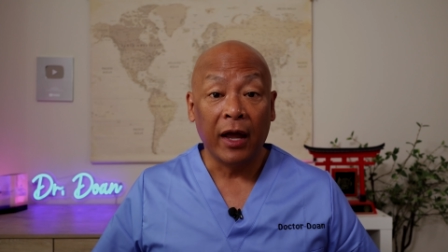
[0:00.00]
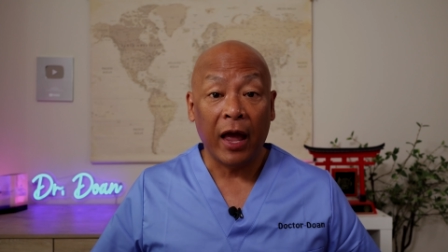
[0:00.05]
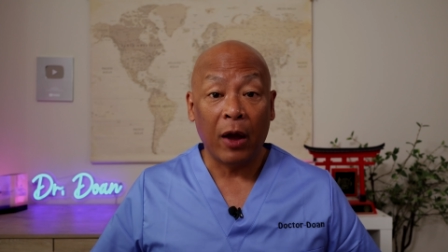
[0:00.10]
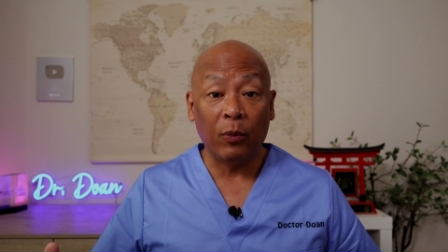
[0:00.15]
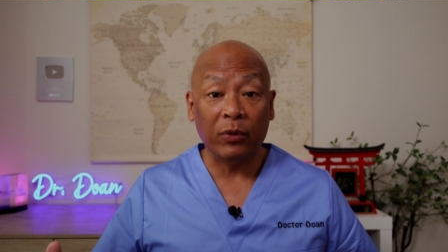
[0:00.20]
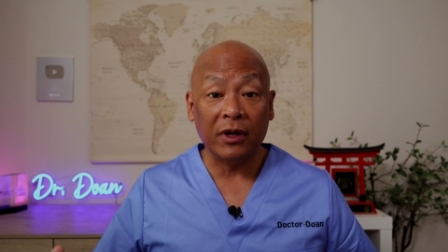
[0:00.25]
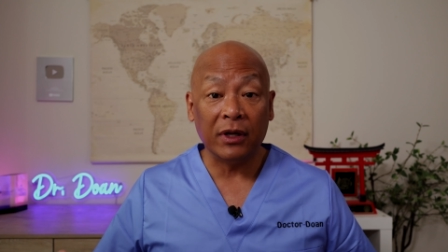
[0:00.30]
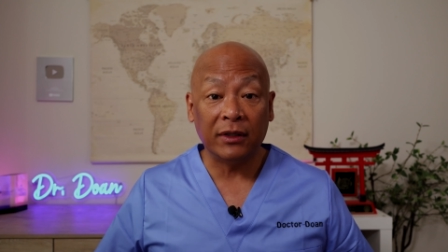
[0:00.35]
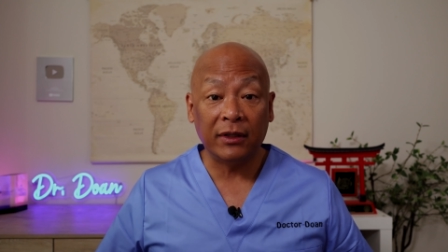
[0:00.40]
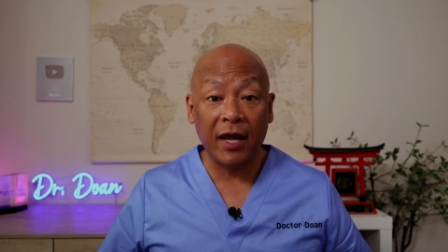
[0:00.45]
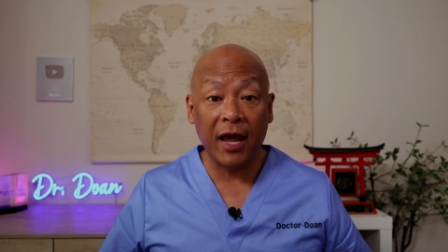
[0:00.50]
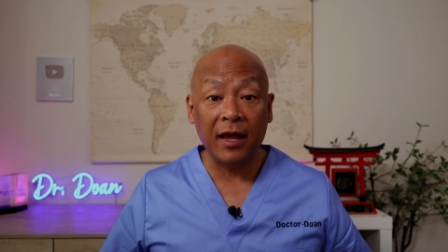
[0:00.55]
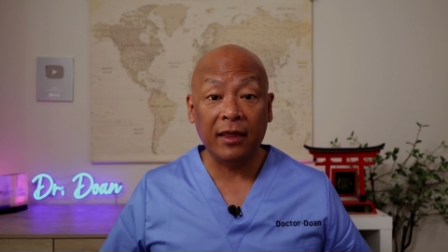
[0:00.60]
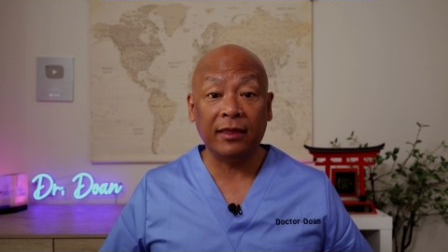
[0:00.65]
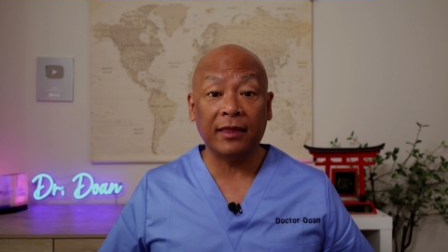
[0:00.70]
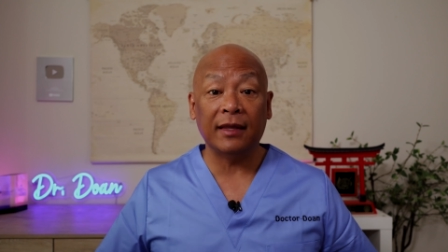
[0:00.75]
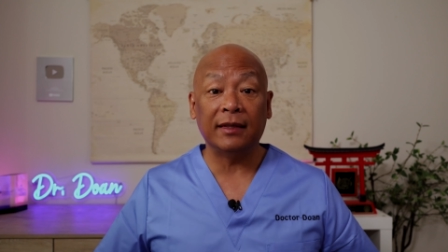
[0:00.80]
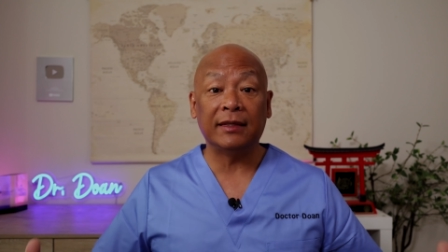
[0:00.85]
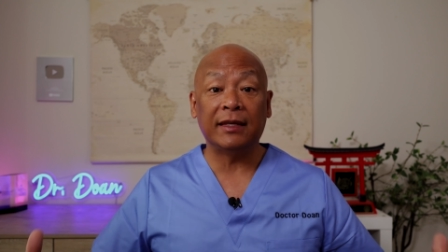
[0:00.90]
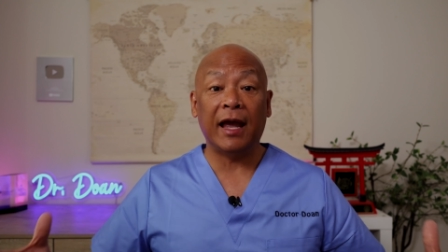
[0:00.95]
And when you
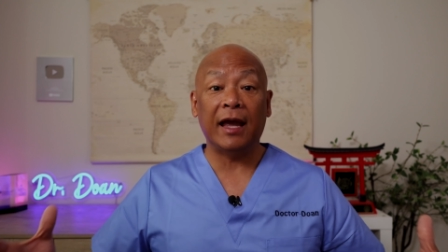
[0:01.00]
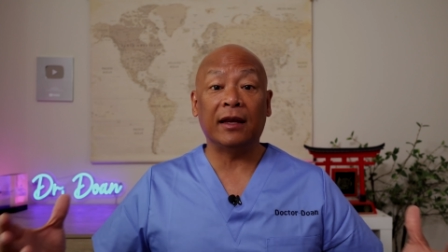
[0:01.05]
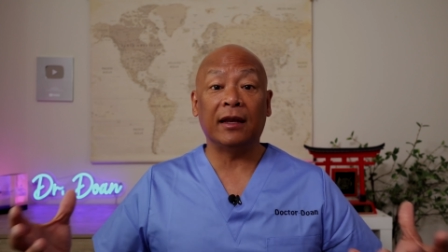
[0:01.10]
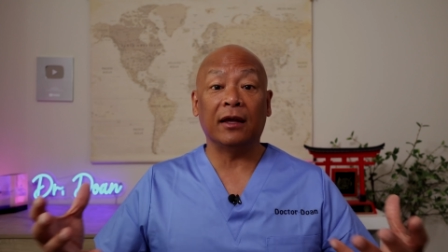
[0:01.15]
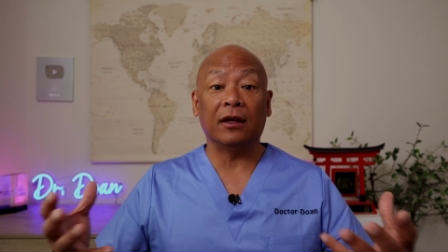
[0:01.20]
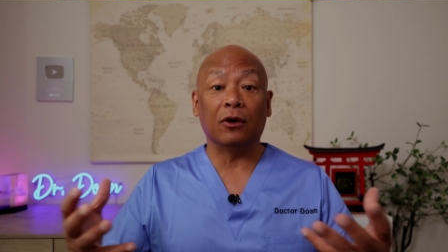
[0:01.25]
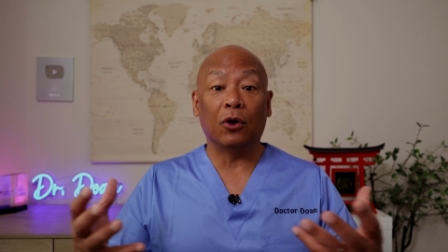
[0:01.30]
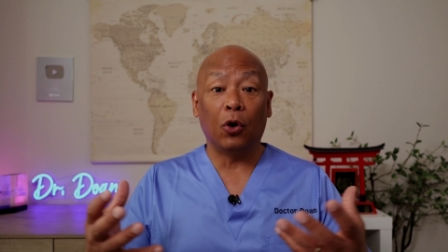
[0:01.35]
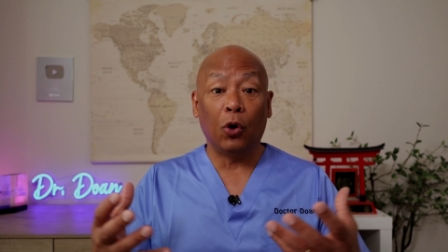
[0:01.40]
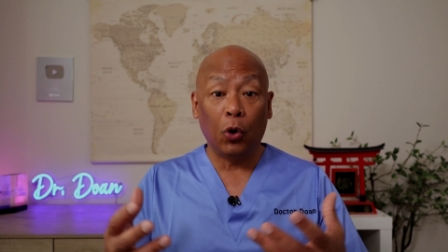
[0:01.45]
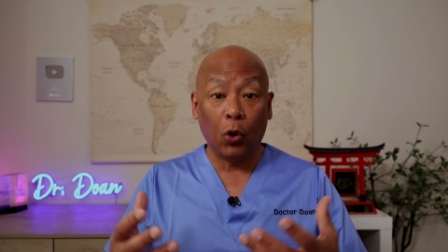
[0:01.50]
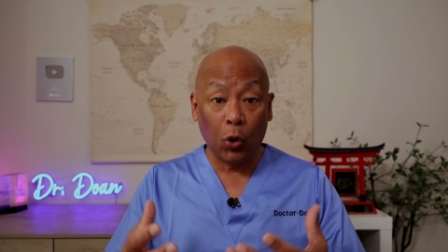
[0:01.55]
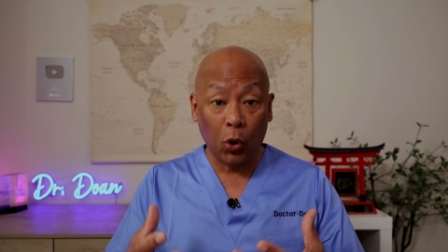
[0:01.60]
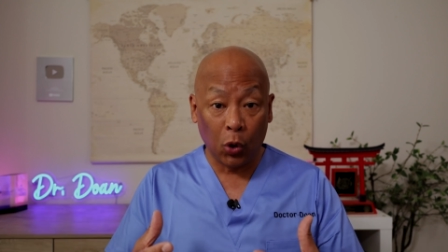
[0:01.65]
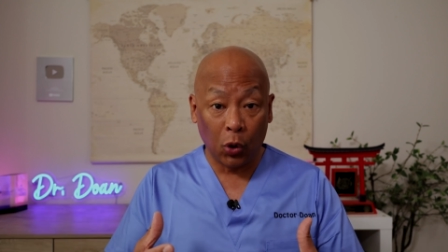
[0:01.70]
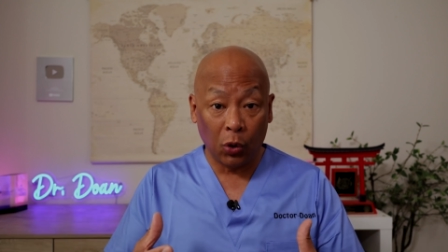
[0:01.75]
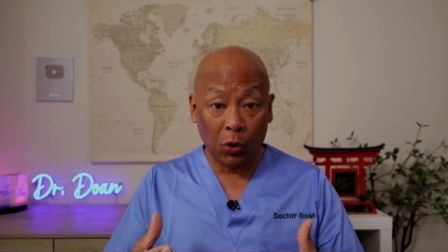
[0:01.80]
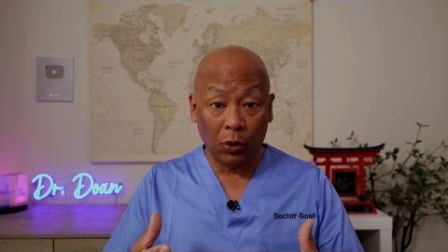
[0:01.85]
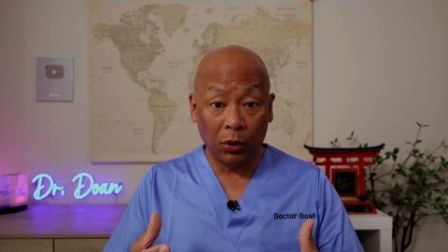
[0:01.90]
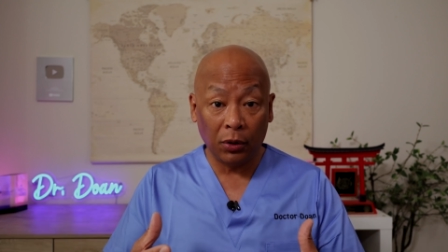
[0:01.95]
take the data in
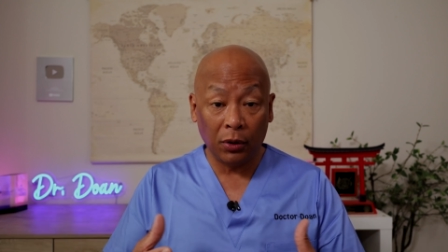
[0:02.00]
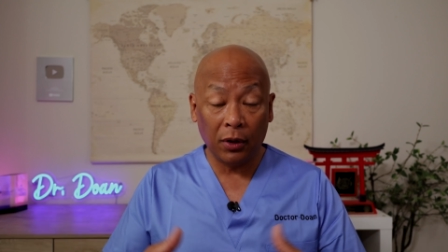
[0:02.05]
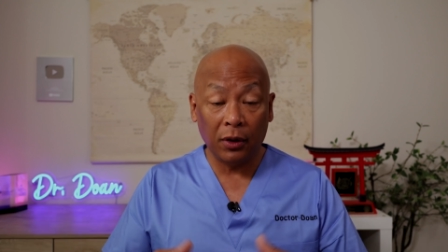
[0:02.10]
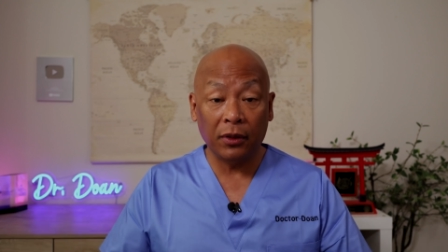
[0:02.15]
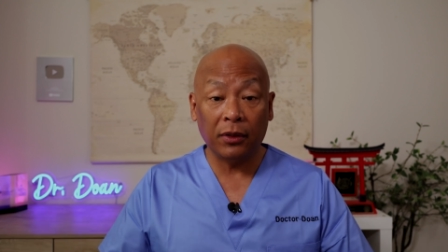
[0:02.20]
whole,